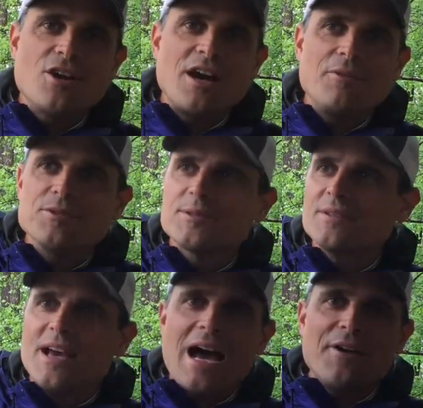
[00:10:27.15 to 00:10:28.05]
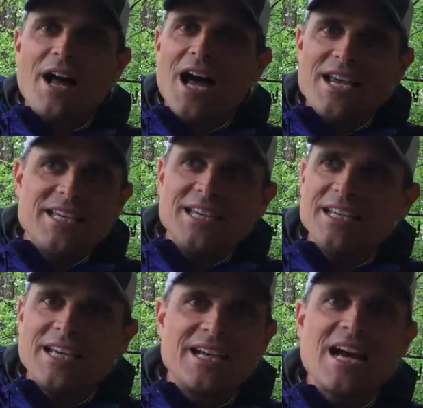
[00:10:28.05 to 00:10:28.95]
I was out
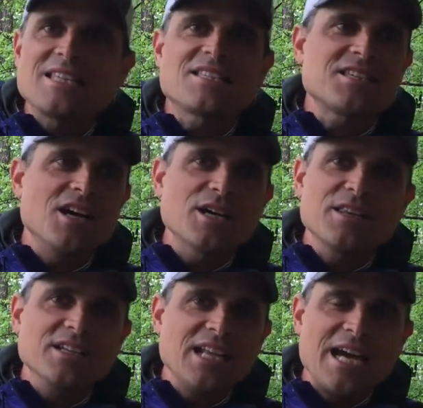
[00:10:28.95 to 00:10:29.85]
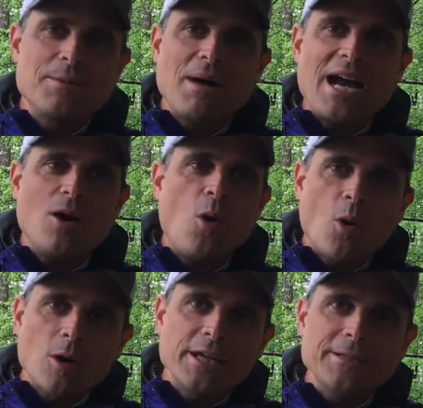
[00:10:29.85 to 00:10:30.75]
hiking and got stung in the leg by a
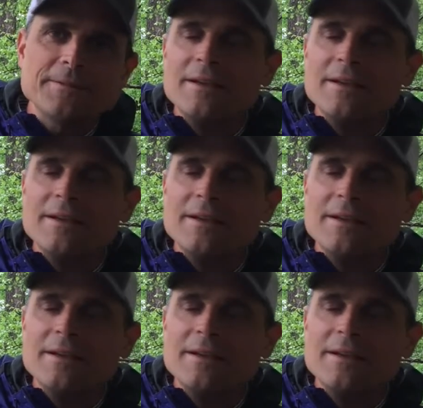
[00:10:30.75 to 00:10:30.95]
hornet.